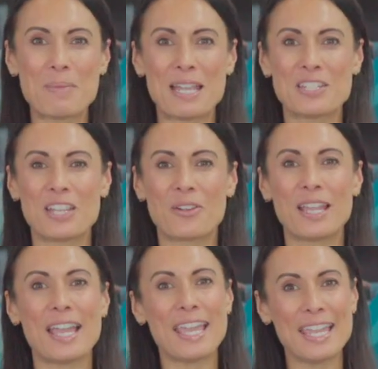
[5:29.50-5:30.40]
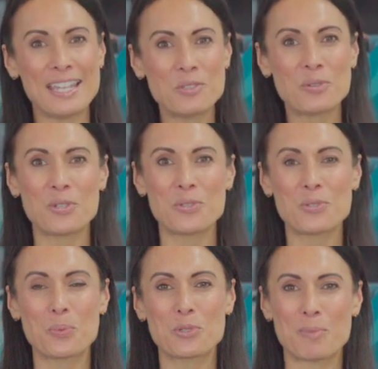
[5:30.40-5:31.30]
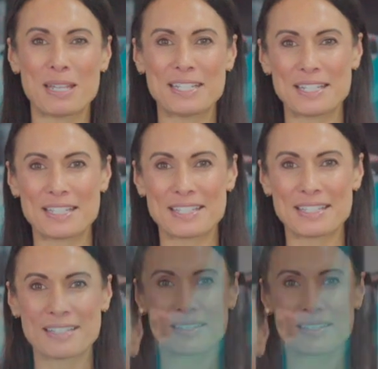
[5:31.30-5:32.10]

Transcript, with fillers: bacteria and reduce water maintenance.